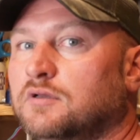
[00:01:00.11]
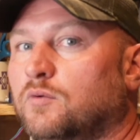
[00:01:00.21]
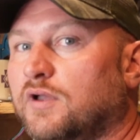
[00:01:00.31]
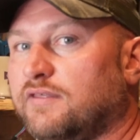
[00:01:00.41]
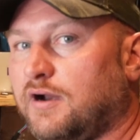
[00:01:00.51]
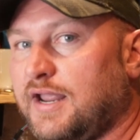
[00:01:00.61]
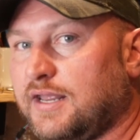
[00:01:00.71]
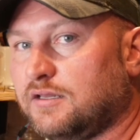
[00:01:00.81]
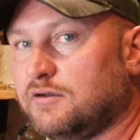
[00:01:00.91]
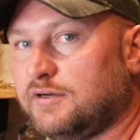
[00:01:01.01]
with our
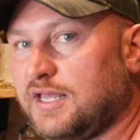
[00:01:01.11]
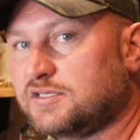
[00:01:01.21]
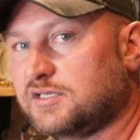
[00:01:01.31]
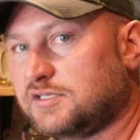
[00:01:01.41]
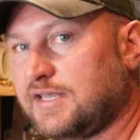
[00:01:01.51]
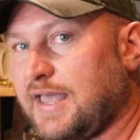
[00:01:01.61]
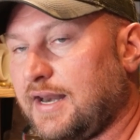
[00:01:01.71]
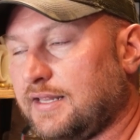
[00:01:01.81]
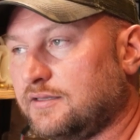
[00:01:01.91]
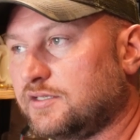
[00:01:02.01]
hand load as it
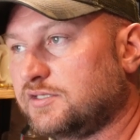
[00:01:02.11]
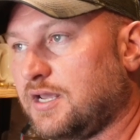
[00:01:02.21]
sat at this